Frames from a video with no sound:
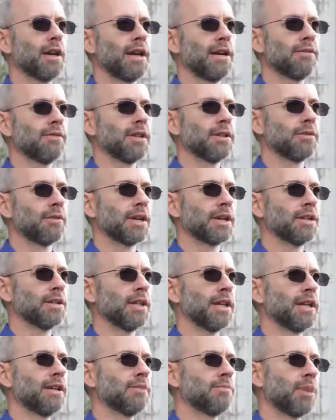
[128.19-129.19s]
heavily
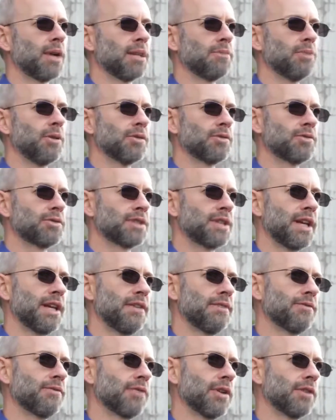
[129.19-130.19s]
regulated by both state
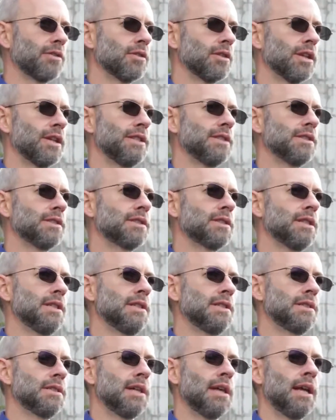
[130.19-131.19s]
and federal agencies.